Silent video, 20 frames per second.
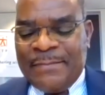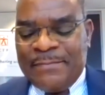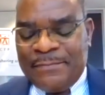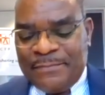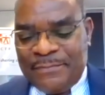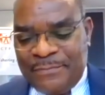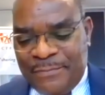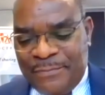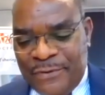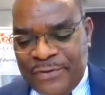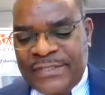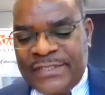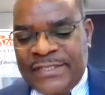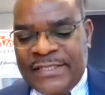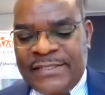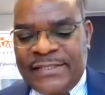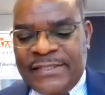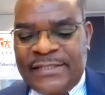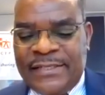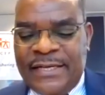
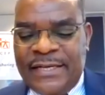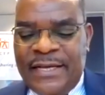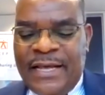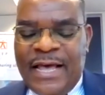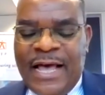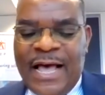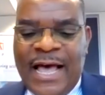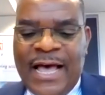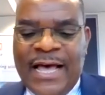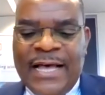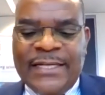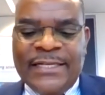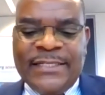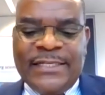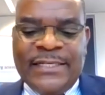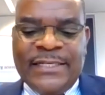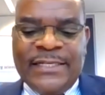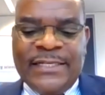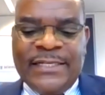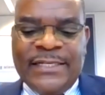process and
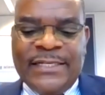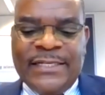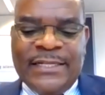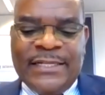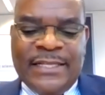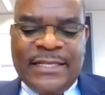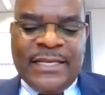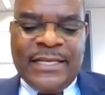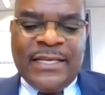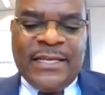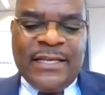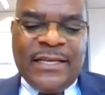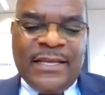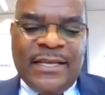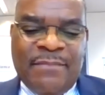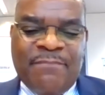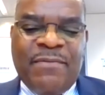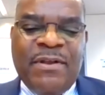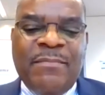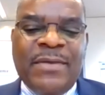the
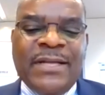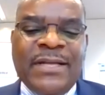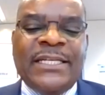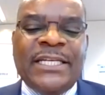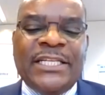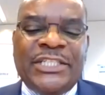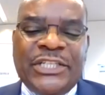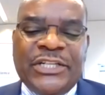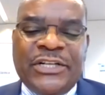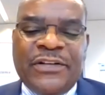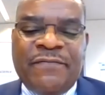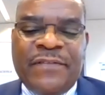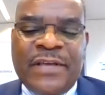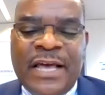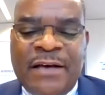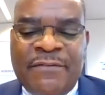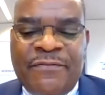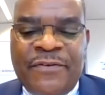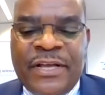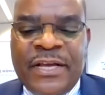implementation of the
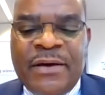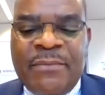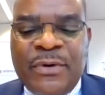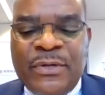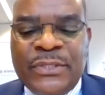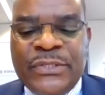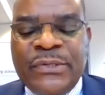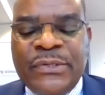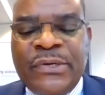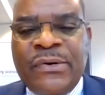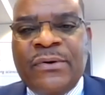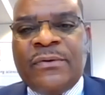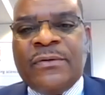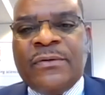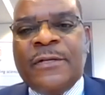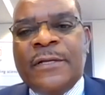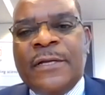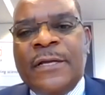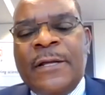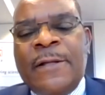Africa model law.
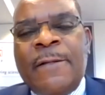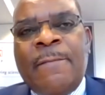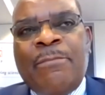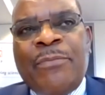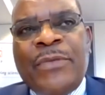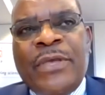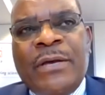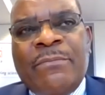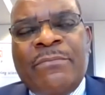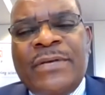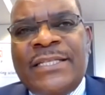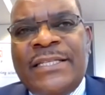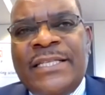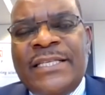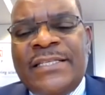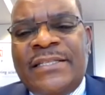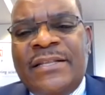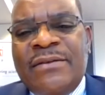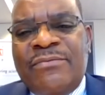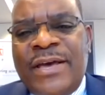But the
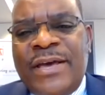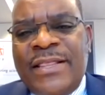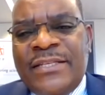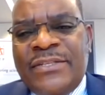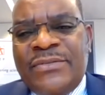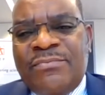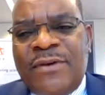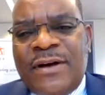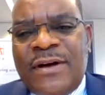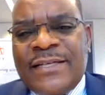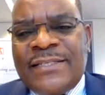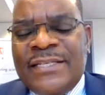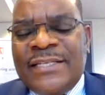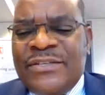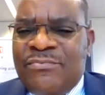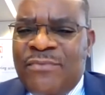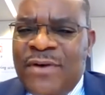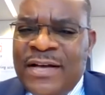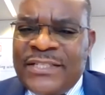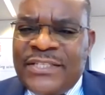way this works, it
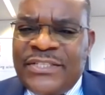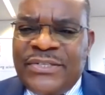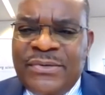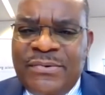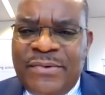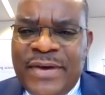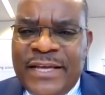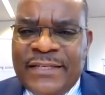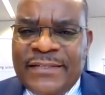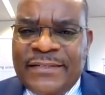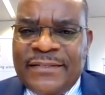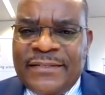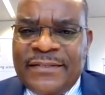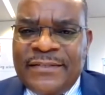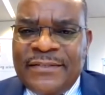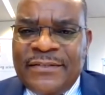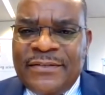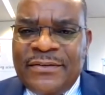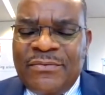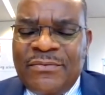works two ways.
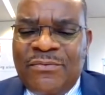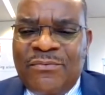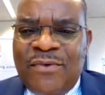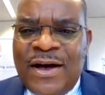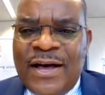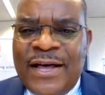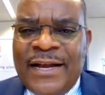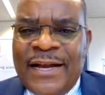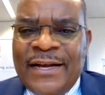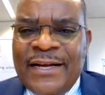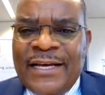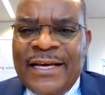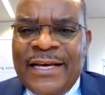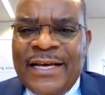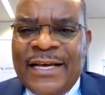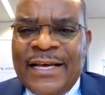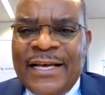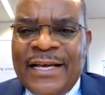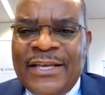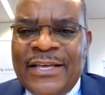One,
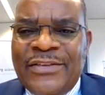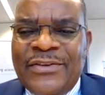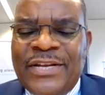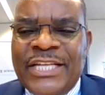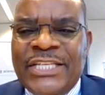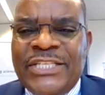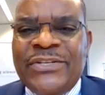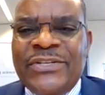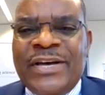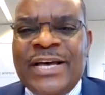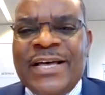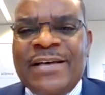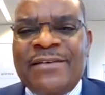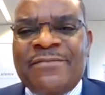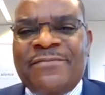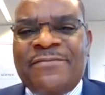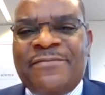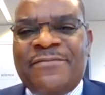you need to have